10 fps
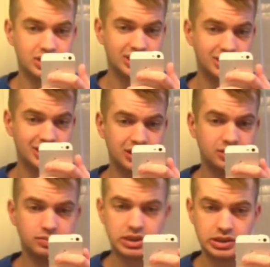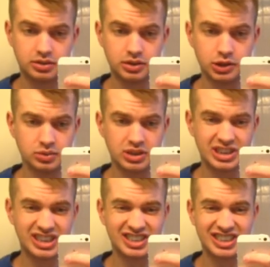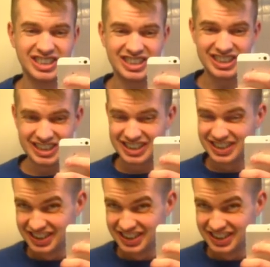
they gave me numerous syringes.